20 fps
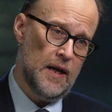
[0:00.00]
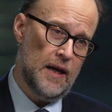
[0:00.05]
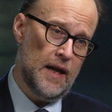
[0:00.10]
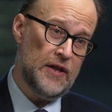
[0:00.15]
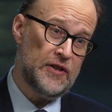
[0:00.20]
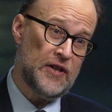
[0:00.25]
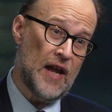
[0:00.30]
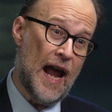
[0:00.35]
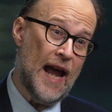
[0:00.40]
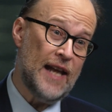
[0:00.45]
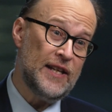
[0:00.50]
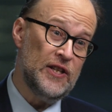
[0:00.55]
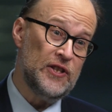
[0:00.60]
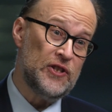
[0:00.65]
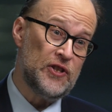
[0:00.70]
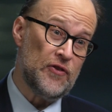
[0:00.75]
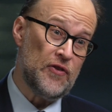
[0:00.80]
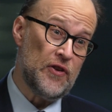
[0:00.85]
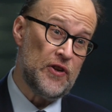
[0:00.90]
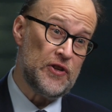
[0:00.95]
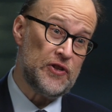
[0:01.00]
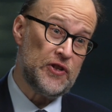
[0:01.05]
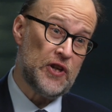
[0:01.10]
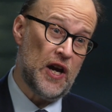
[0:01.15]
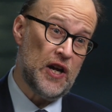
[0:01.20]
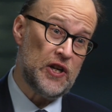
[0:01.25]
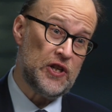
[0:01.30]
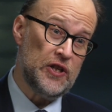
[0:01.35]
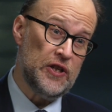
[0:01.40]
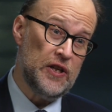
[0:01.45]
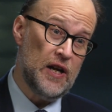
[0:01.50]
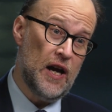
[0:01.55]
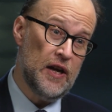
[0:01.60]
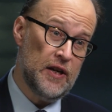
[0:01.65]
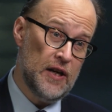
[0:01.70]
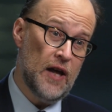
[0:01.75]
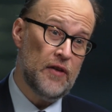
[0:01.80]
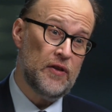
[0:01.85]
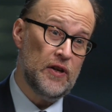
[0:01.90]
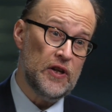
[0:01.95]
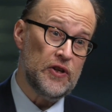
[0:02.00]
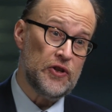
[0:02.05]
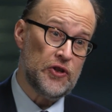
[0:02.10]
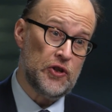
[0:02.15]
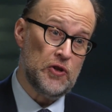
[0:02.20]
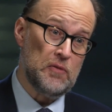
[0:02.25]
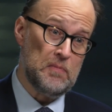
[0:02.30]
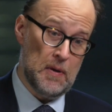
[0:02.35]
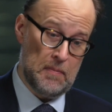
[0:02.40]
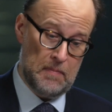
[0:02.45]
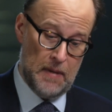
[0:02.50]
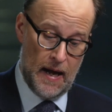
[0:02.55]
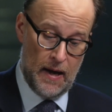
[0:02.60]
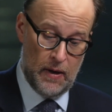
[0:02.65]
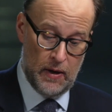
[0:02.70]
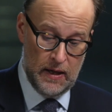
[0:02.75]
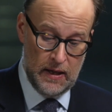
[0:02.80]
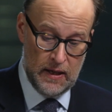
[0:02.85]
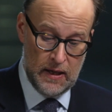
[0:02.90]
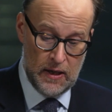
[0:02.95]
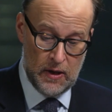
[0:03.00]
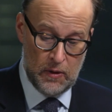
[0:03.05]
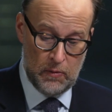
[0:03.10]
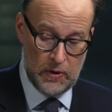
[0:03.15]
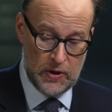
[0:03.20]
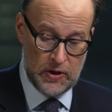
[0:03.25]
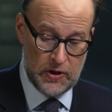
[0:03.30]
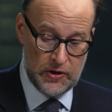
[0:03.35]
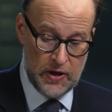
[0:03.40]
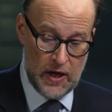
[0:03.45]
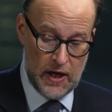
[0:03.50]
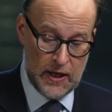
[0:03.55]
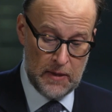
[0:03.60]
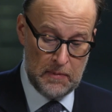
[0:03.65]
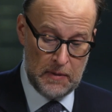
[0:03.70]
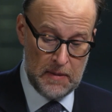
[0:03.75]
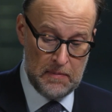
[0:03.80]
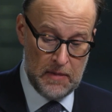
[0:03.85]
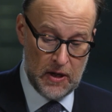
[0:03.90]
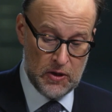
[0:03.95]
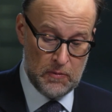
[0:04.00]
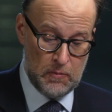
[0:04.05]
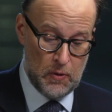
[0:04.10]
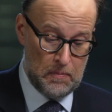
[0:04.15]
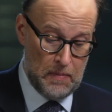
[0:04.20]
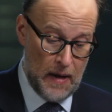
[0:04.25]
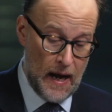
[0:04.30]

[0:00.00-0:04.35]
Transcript: Let's add into the discussion another superpower, which is arguably much more